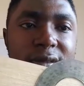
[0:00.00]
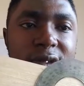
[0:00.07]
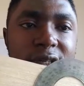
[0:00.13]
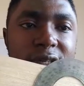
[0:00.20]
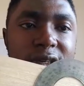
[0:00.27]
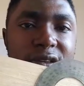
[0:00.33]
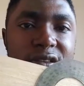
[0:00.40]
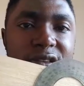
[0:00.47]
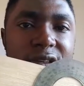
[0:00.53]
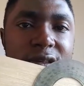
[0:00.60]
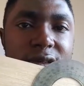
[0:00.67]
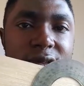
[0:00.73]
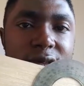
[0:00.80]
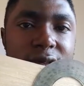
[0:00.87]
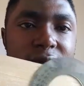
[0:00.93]
You can see.
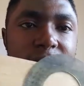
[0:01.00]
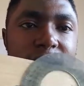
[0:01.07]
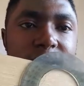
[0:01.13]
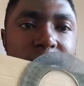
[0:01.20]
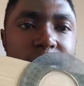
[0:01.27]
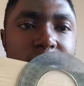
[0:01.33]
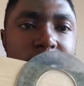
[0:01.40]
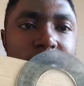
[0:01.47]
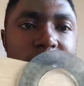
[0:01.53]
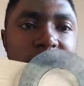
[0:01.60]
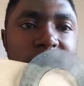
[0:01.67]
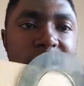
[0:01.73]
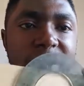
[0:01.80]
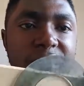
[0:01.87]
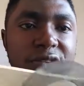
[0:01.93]

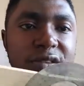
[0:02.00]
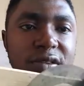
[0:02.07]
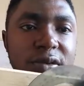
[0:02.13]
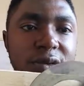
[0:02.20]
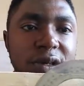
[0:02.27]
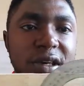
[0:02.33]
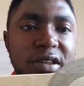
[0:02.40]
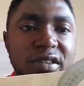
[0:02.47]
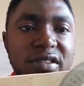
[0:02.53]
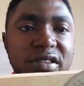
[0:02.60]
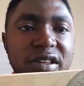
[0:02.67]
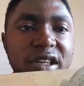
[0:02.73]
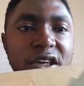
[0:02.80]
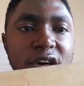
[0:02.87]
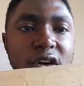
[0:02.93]
With this, you can
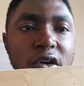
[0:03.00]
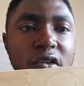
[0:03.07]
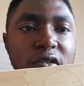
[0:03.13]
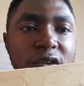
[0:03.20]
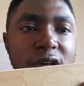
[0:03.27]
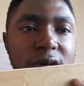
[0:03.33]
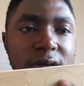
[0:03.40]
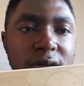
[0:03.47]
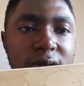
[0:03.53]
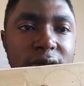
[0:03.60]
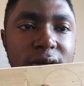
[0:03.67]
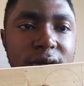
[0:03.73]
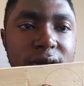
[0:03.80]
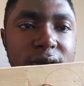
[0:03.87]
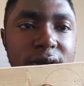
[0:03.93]
see the curve now.
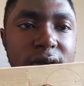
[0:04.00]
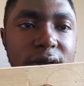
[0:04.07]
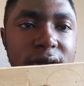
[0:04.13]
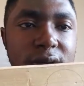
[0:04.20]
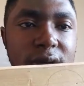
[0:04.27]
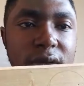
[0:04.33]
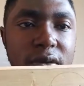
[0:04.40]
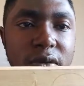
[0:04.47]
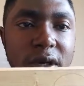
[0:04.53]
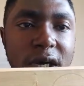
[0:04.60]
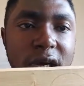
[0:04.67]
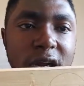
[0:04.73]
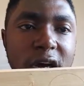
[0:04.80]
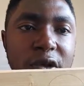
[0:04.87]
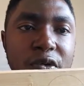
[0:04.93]
You
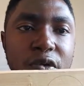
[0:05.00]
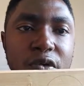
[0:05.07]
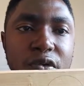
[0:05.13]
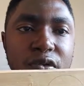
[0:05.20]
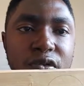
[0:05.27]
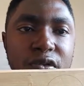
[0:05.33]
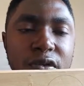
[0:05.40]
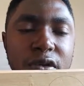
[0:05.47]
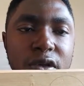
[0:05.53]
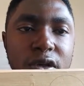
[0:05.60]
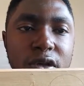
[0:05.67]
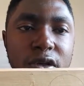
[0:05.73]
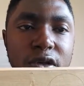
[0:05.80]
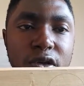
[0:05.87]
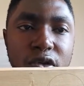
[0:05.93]
can now use
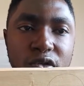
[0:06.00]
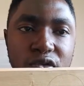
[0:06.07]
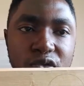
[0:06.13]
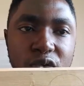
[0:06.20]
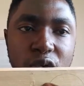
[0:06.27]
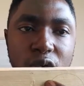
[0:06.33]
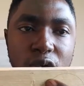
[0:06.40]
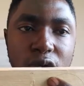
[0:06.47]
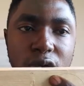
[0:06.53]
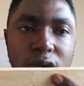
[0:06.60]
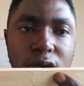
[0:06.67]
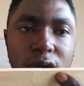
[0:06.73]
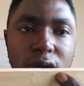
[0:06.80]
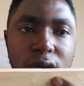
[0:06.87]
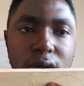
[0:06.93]
your saw,
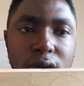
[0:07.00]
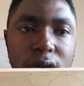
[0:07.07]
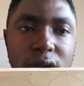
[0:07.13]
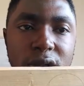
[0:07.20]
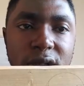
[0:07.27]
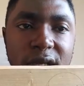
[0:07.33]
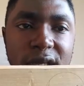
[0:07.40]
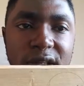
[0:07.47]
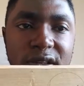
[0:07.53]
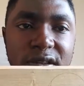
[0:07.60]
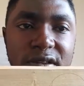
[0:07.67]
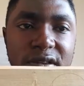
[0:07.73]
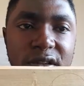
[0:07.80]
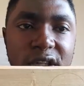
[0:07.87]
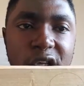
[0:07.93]
that
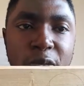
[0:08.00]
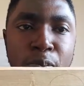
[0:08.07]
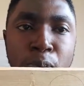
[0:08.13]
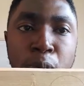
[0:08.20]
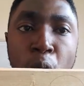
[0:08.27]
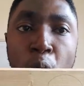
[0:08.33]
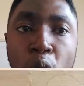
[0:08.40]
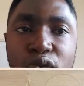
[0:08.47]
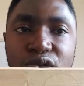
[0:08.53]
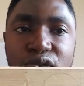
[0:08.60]
is the bowl